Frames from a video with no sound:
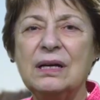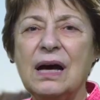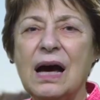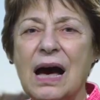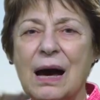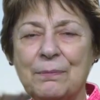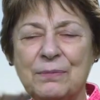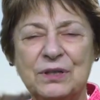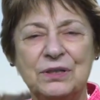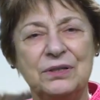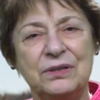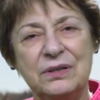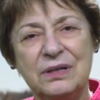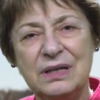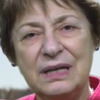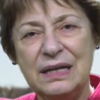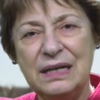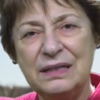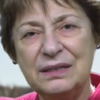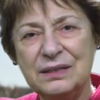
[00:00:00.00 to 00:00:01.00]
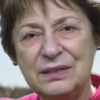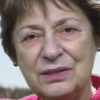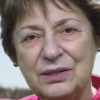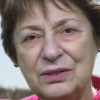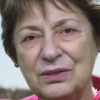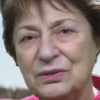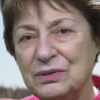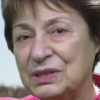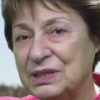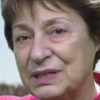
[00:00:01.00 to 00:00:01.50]
opportunities
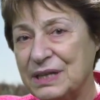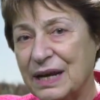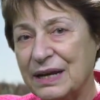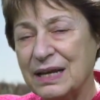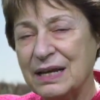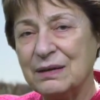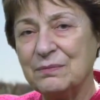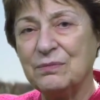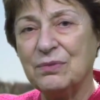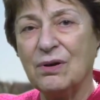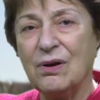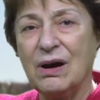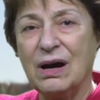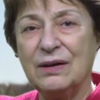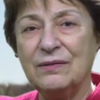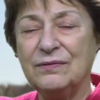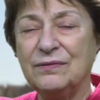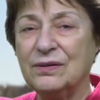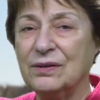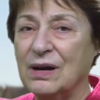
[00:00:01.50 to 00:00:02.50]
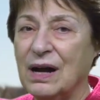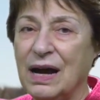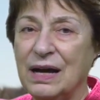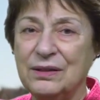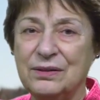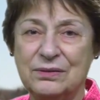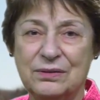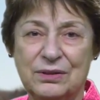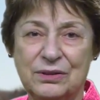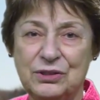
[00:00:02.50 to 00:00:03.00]
to study abroad for
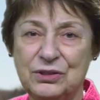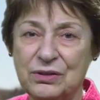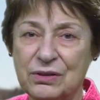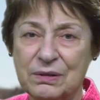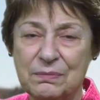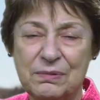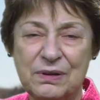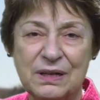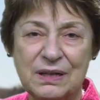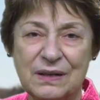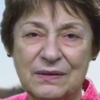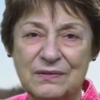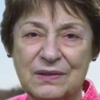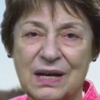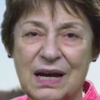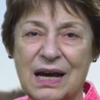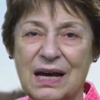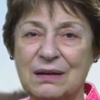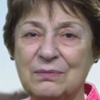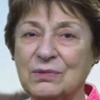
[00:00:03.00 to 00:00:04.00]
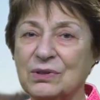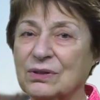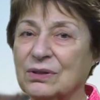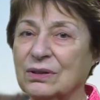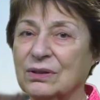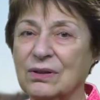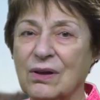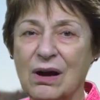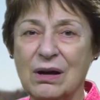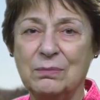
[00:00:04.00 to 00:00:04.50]
either a short period of time or a
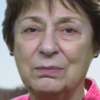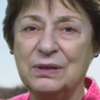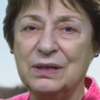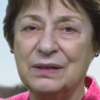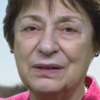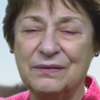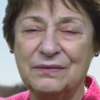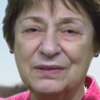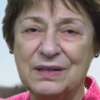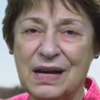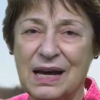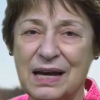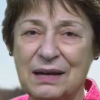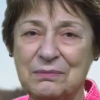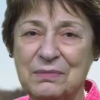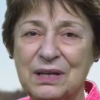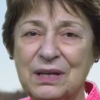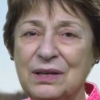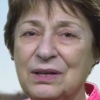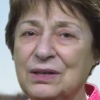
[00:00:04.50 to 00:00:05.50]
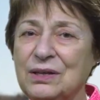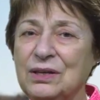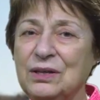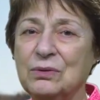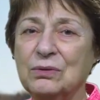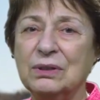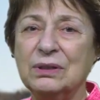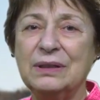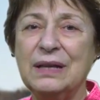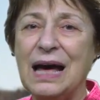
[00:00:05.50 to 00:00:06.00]
long period of time.
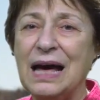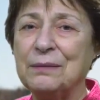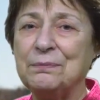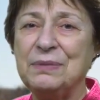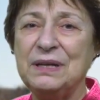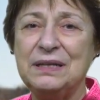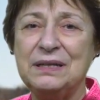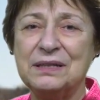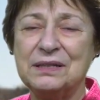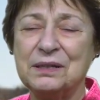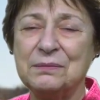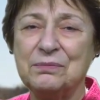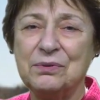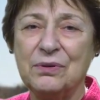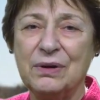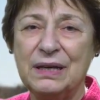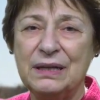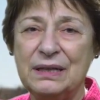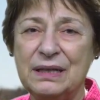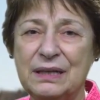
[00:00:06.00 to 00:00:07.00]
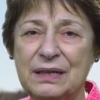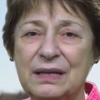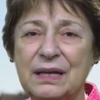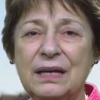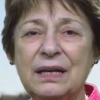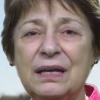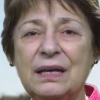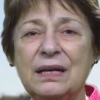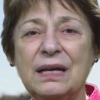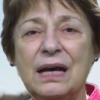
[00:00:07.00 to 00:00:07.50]
You will not be disappointed
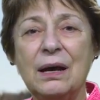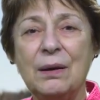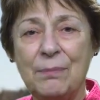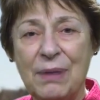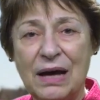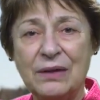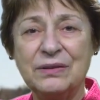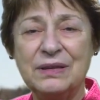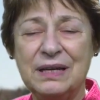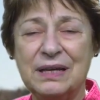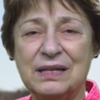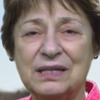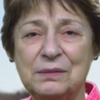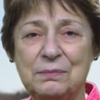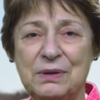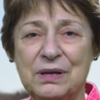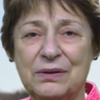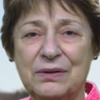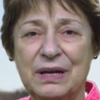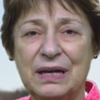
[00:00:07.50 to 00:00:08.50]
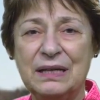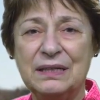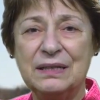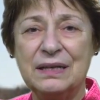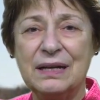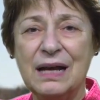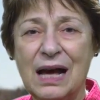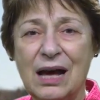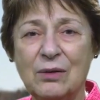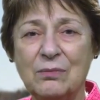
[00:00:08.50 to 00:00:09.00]
about the experience
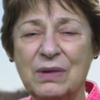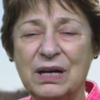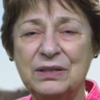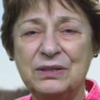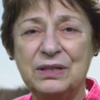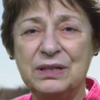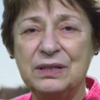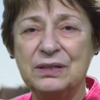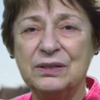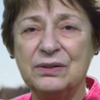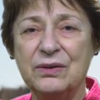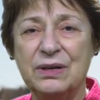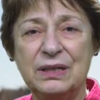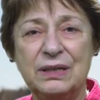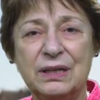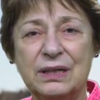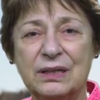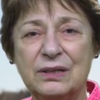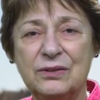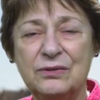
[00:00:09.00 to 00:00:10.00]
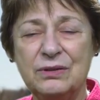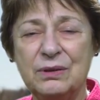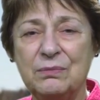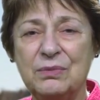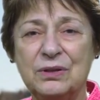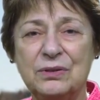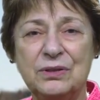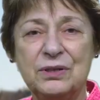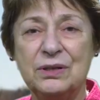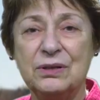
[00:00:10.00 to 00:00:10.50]
and how much it is going to
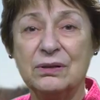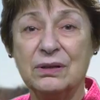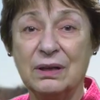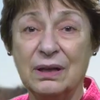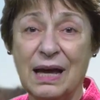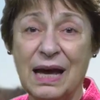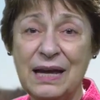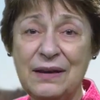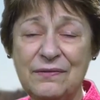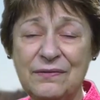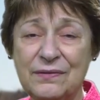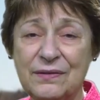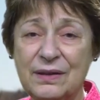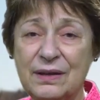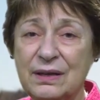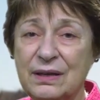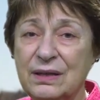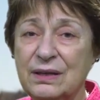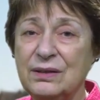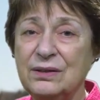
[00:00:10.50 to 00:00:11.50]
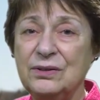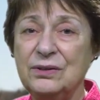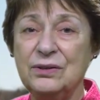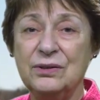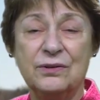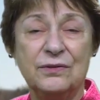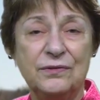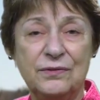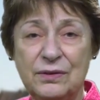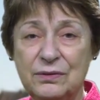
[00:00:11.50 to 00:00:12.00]
contribute to your life, to
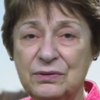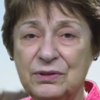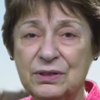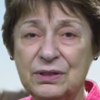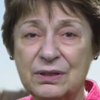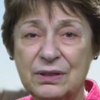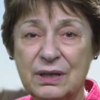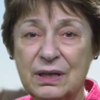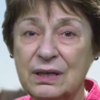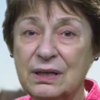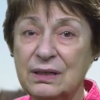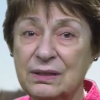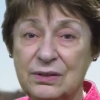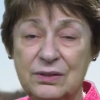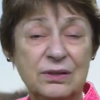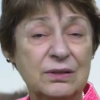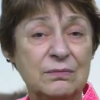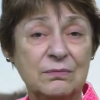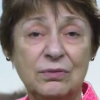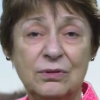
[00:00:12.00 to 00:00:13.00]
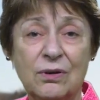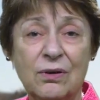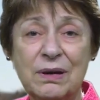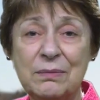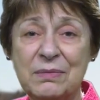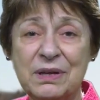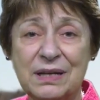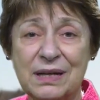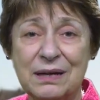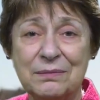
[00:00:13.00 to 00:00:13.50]
your future, to your
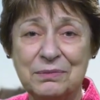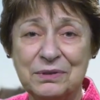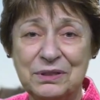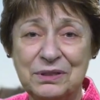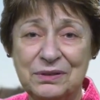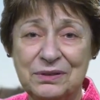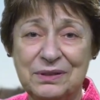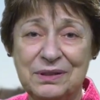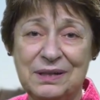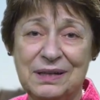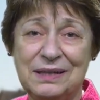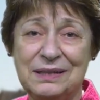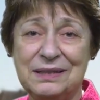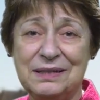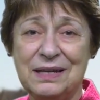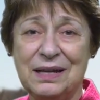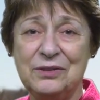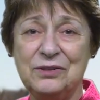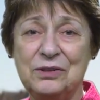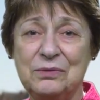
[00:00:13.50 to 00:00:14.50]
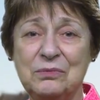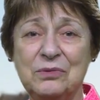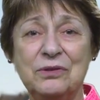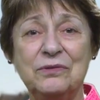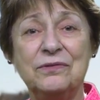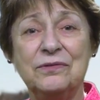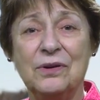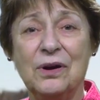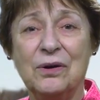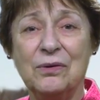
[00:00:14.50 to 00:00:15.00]
employment opportunities as you
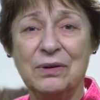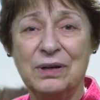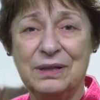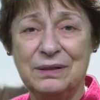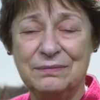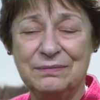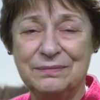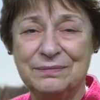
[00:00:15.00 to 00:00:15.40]
move forward.